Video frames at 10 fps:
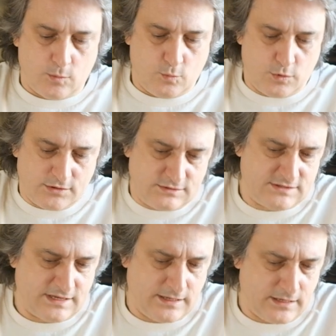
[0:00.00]
What to
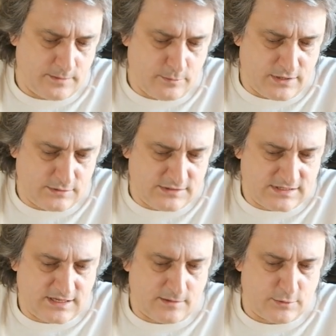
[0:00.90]
say about this
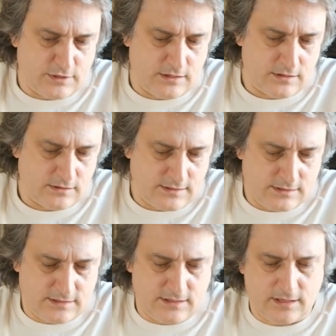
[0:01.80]
camera that